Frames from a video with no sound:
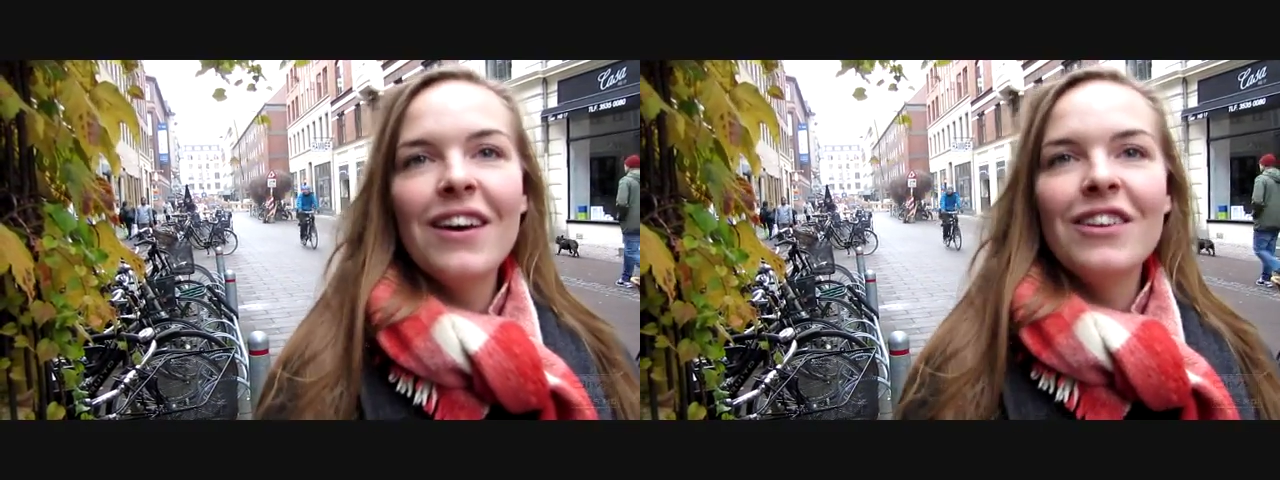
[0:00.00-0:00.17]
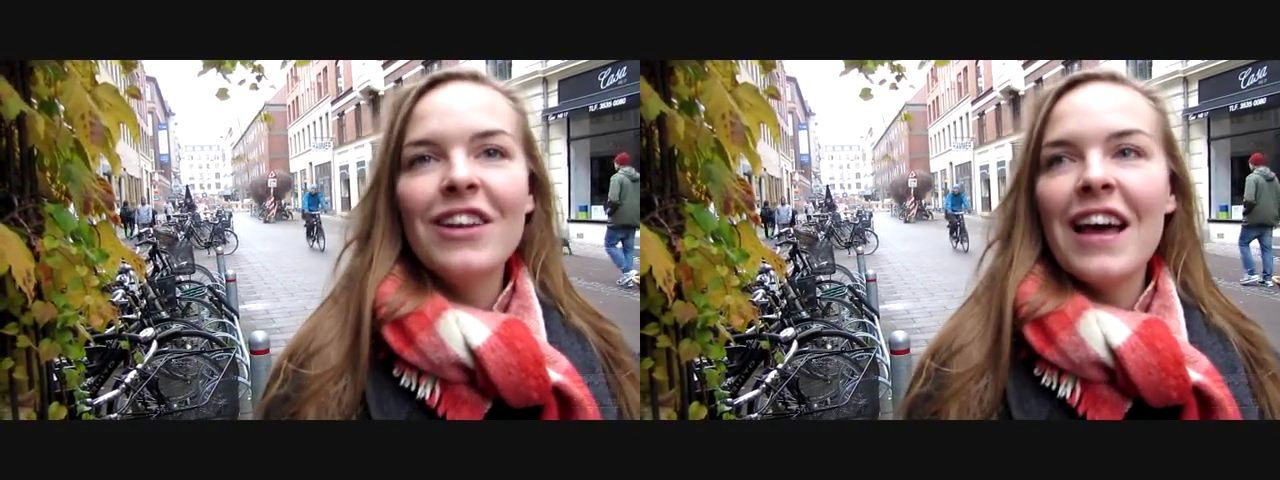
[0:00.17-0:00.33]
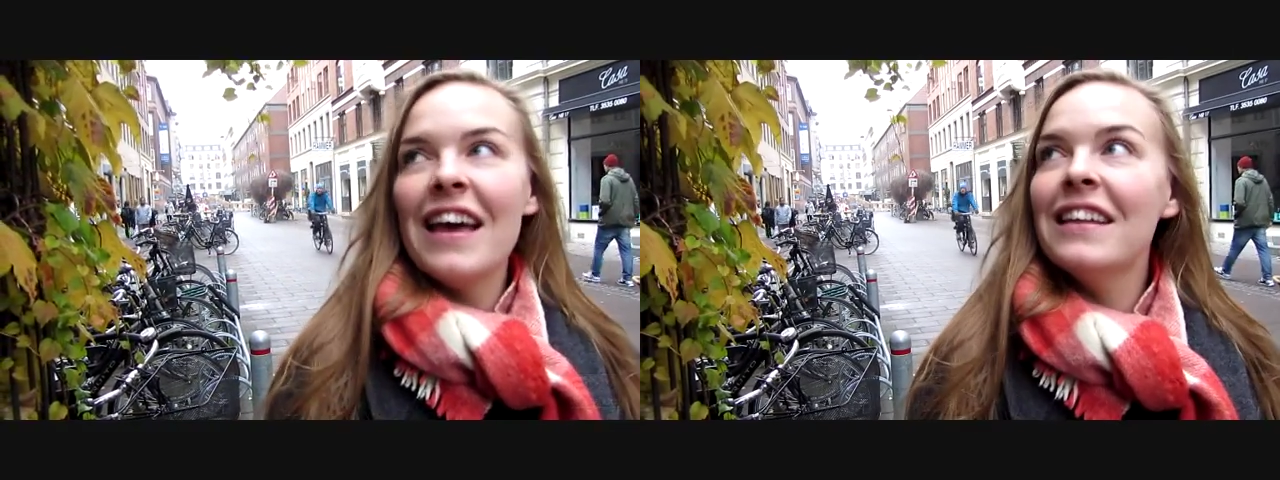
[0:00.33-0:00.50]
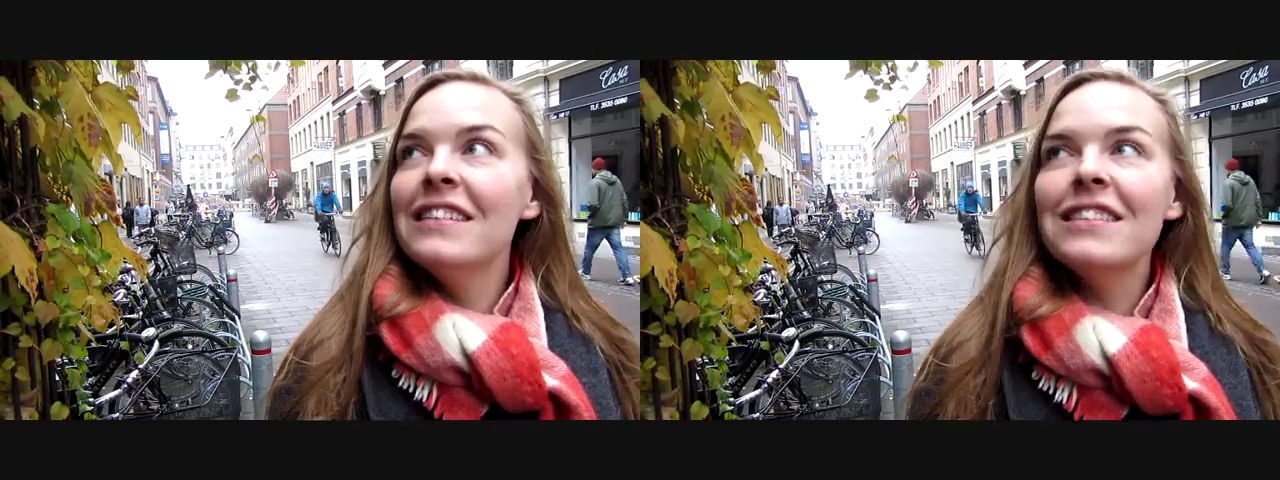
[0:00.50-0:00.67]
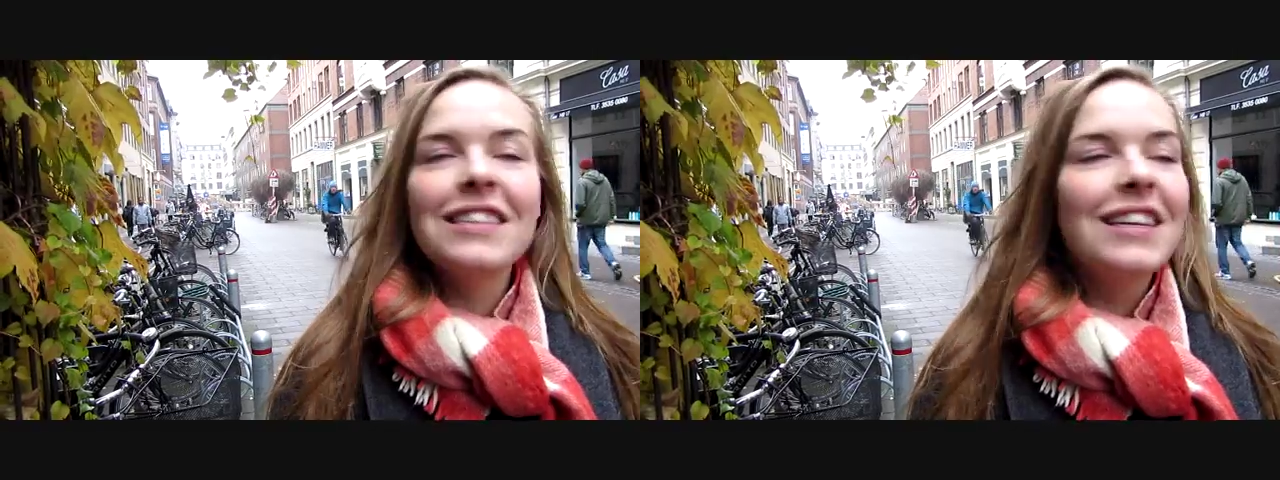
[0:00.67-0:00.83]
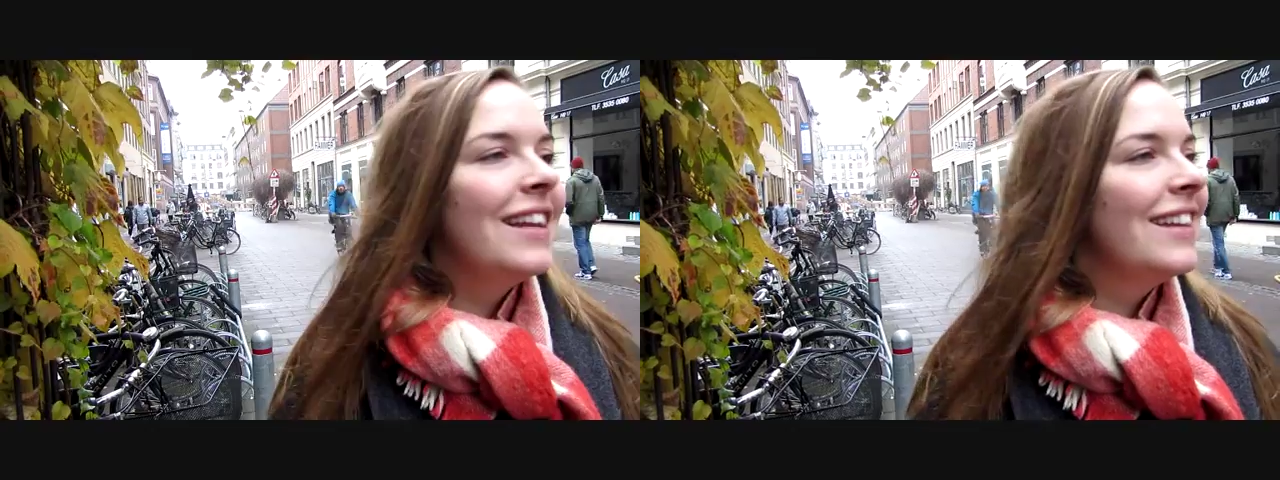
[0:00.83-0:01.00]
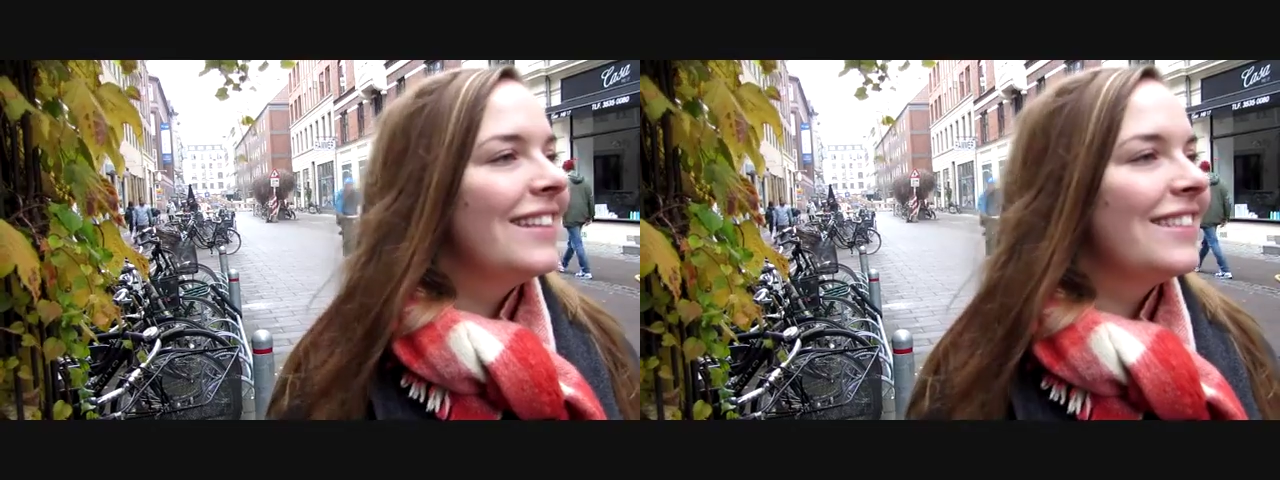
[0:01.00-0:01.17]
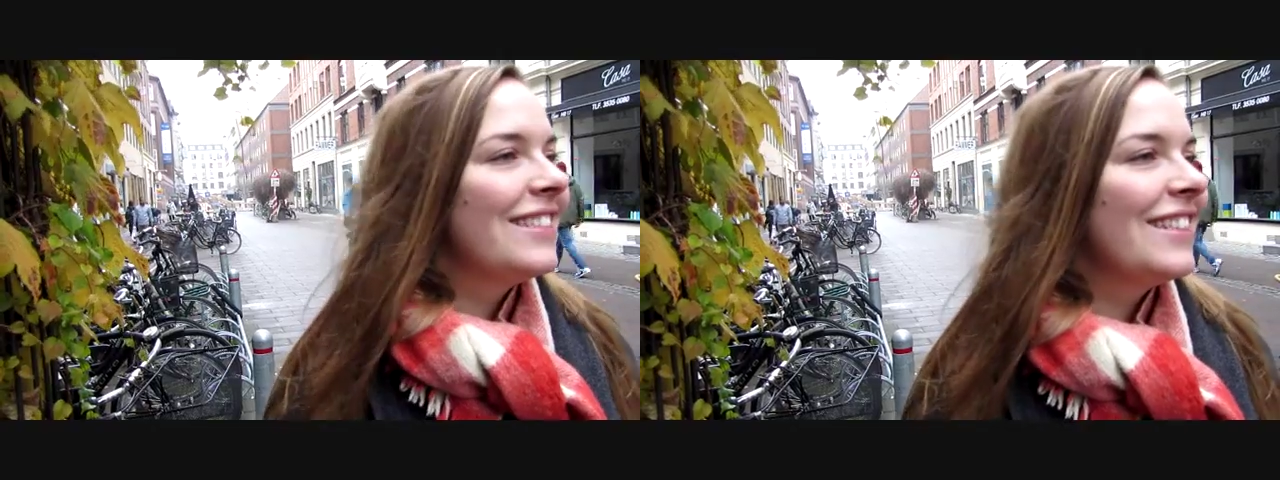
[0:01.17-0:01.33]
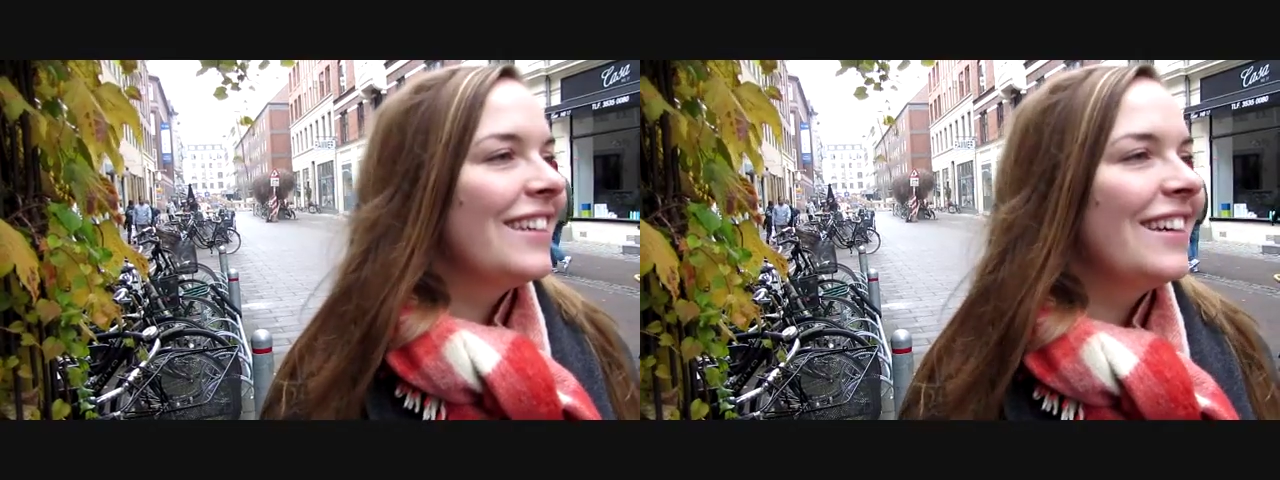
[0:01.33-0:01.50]
on your hands, and
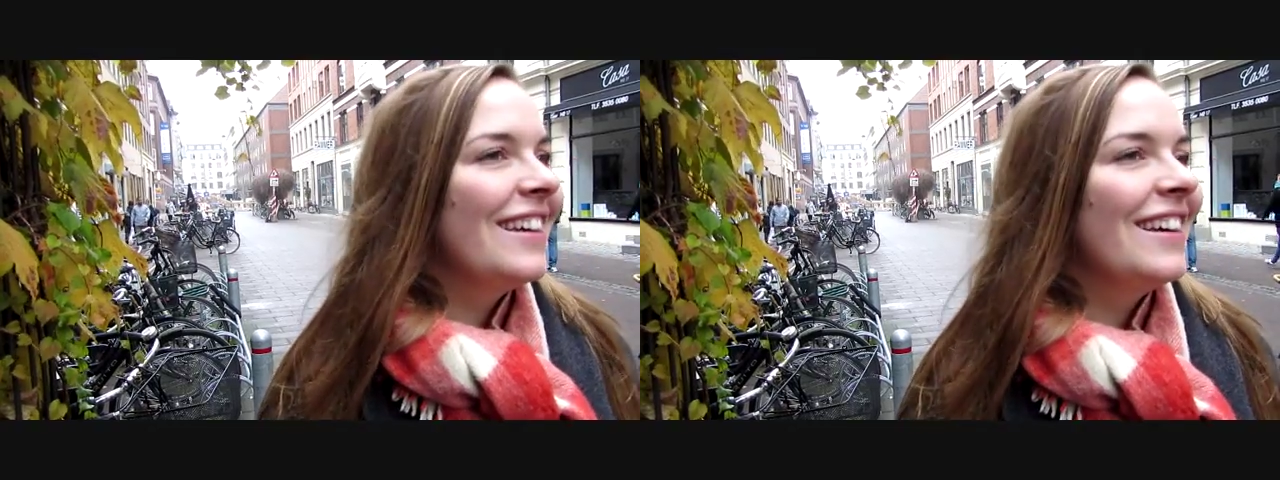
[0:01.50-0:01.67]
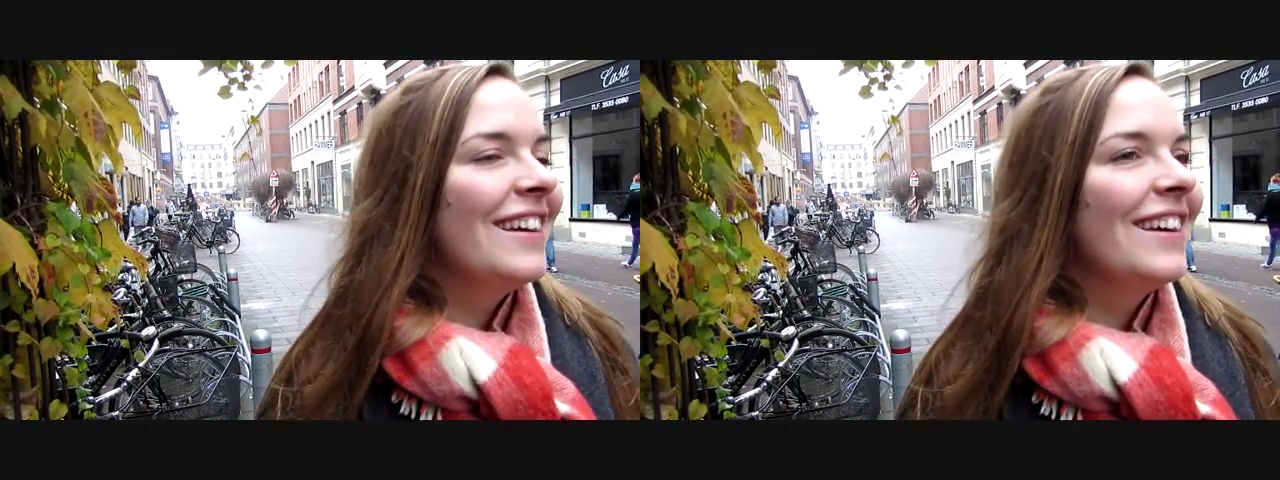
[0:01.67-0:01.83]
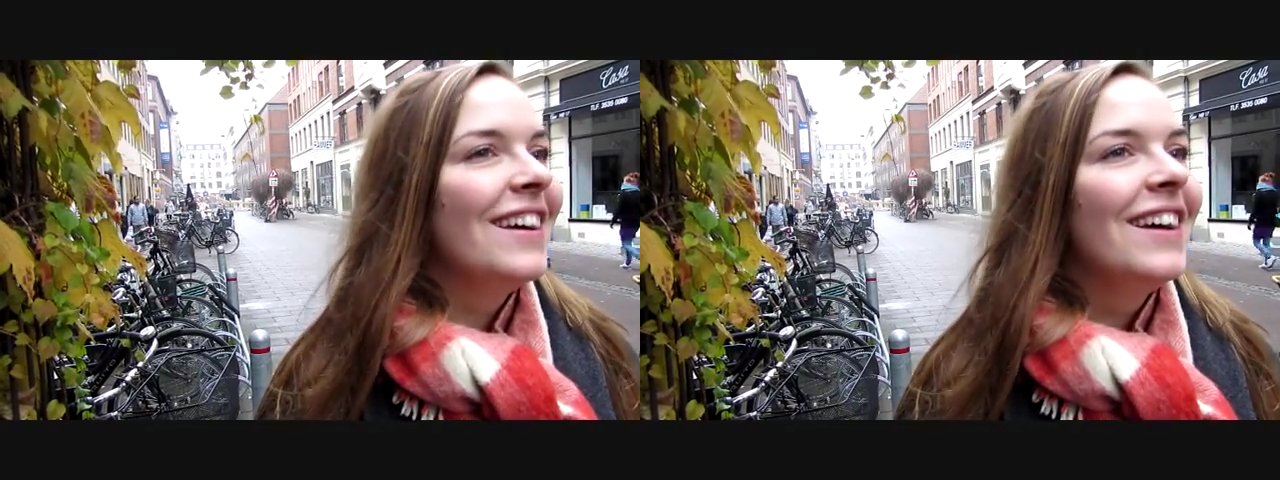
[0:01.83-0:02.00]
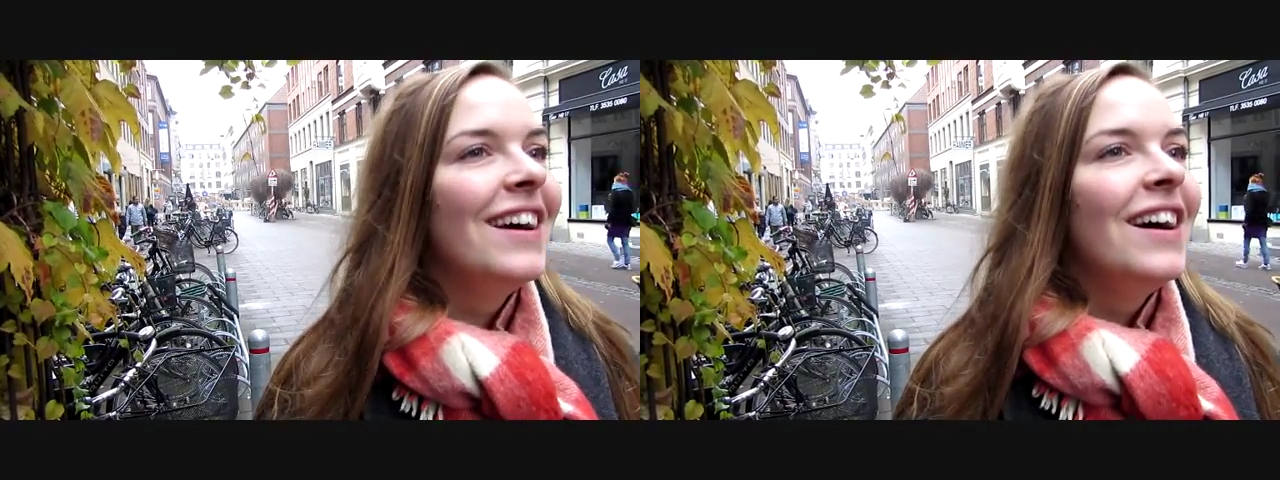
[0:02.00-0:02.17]
it's uh,